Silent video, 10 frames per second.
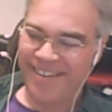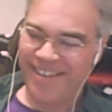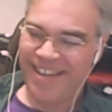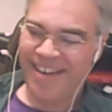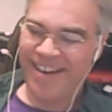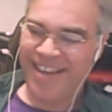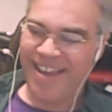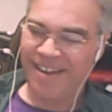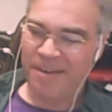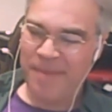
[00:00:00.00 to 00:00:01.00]
that I
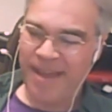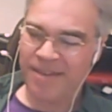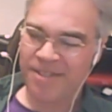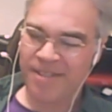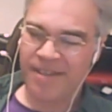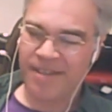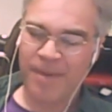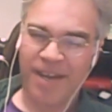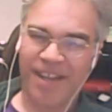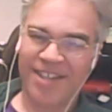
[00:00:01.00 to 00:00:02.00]
can't imagine a
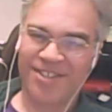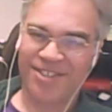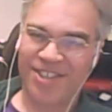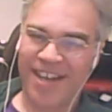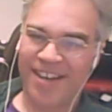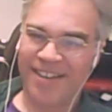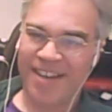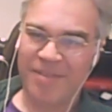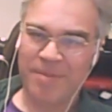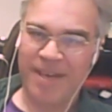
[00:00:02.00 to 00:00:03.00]
biological child
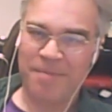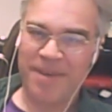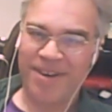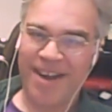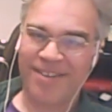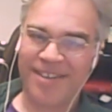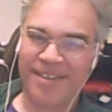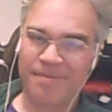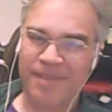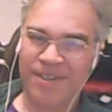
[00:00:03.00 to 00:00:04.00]
having been a better
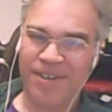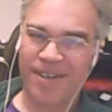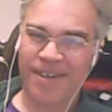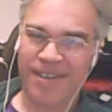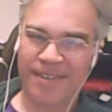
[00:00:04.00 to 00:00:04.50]
outcome than her.